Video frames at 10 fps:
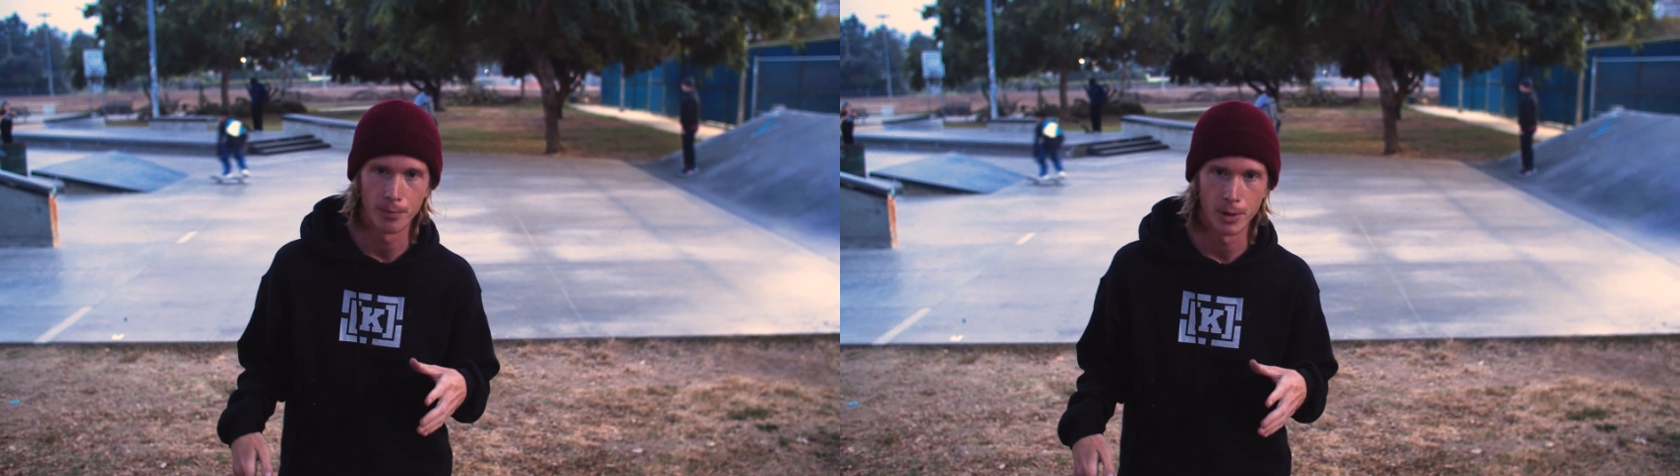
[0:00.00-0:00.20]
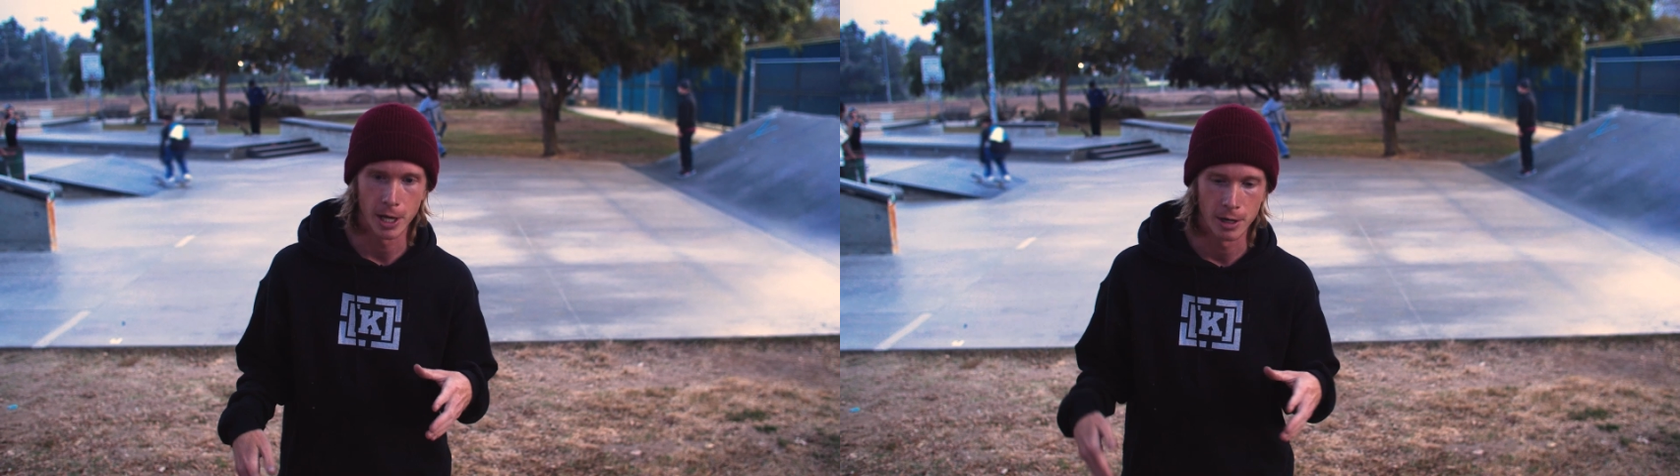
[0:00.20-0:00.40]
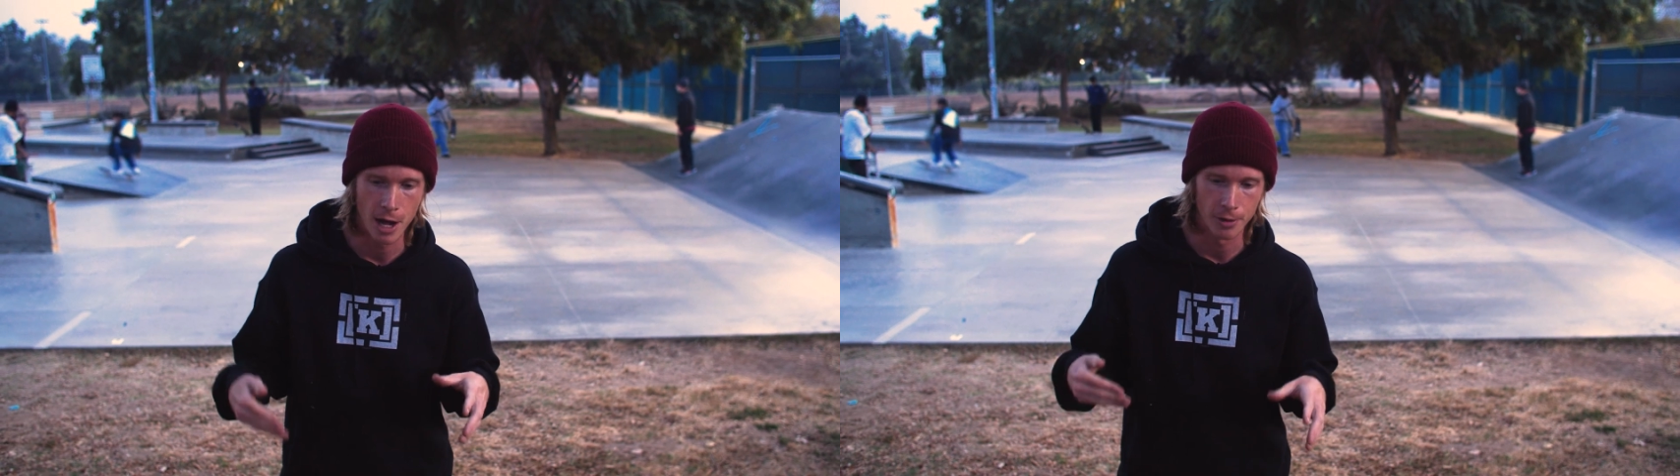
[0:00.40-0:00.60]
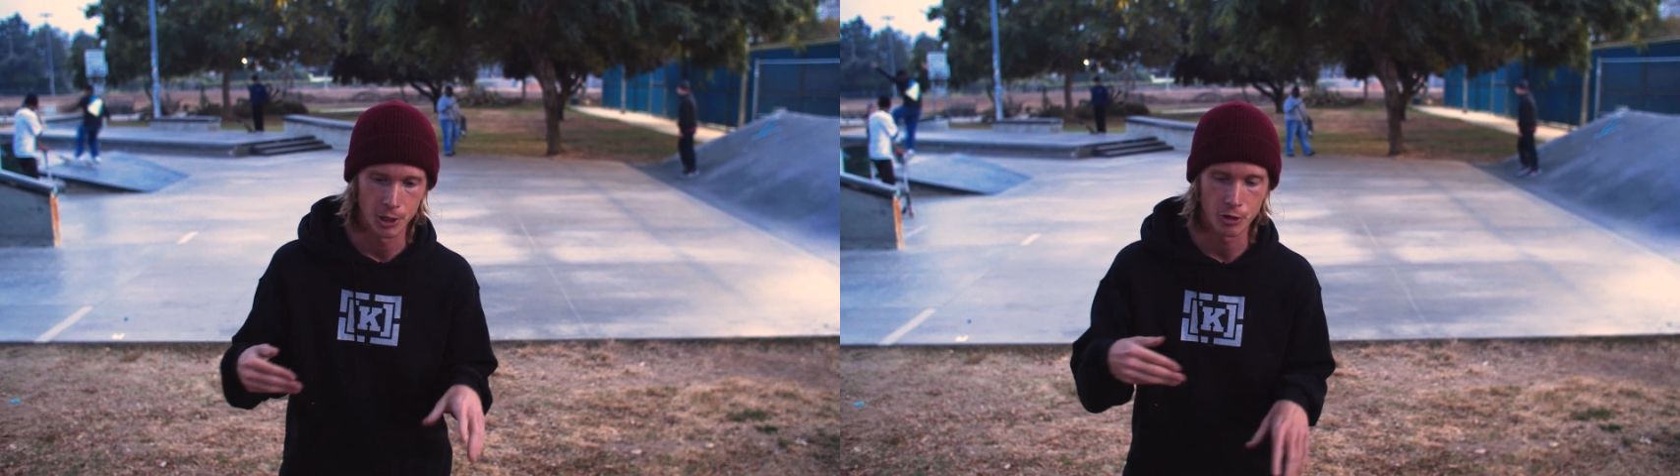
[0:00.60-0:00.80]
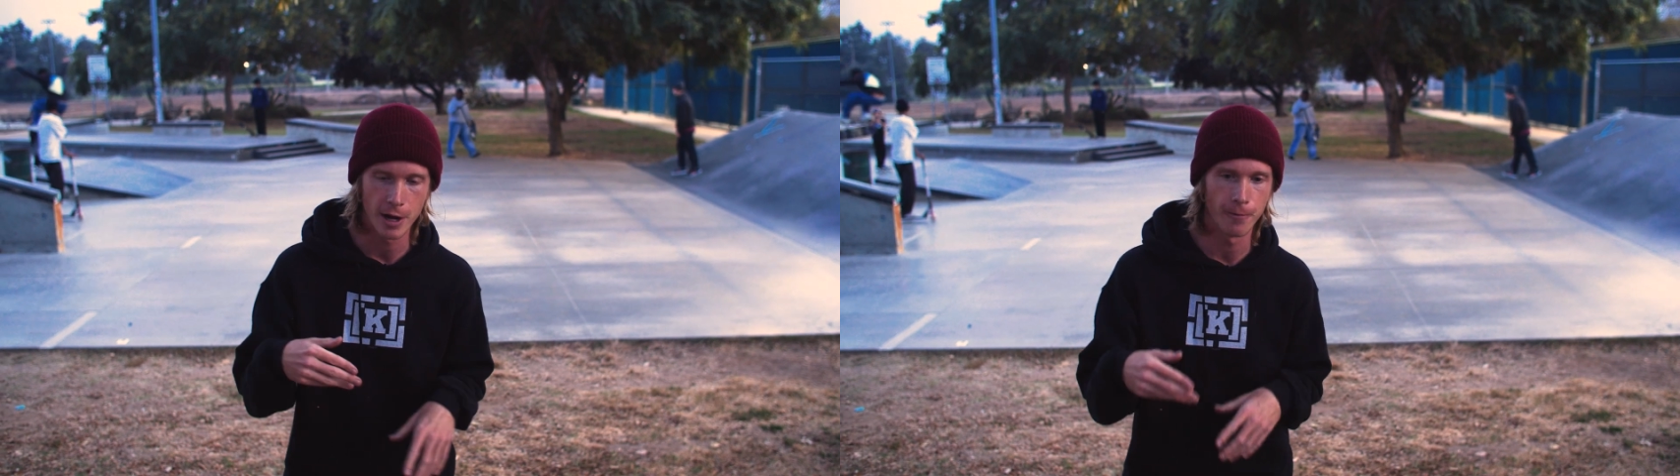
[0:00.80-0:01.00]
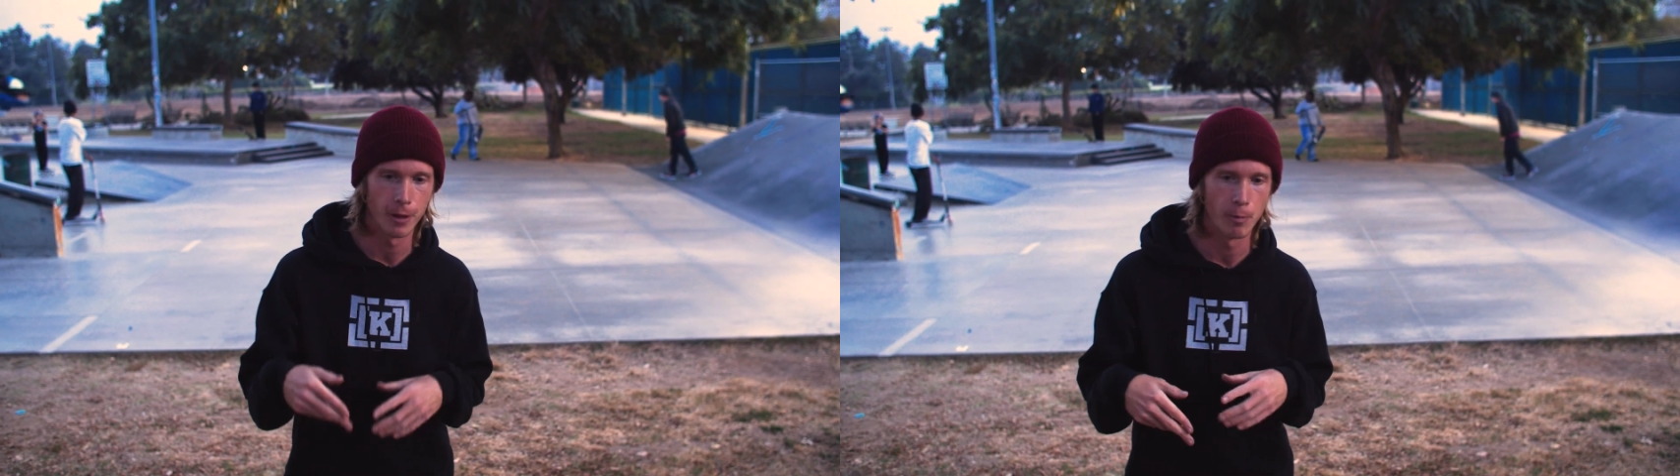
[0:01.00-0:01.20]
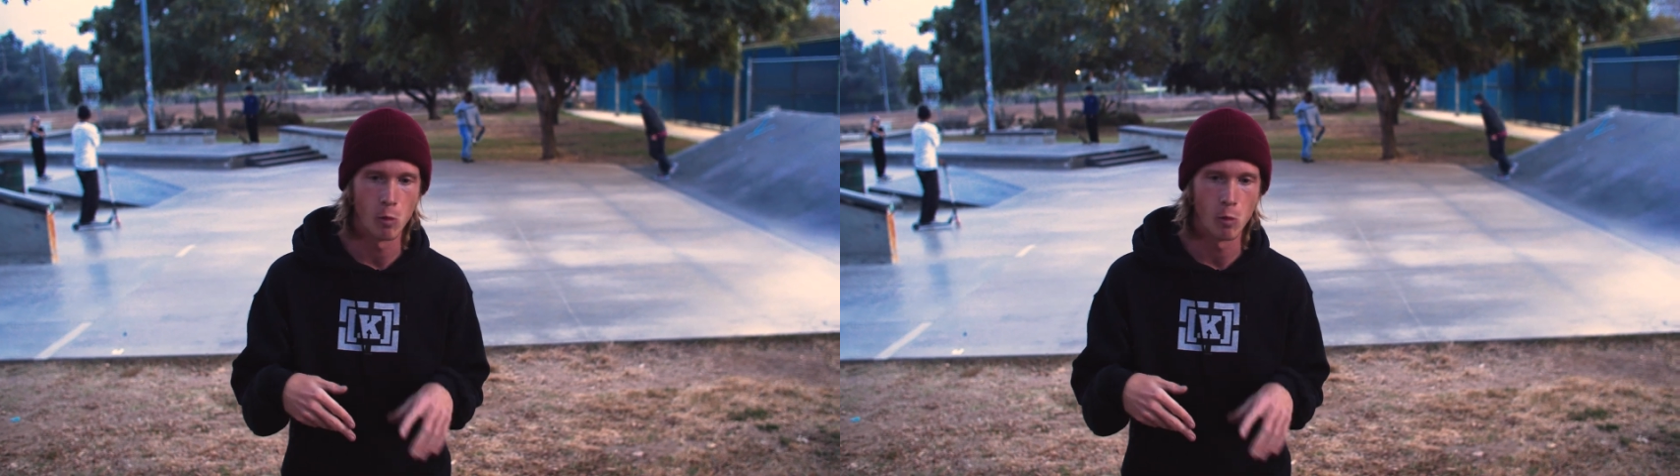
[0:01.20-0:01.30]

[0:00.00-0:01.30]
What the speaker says: like a nollie tray flip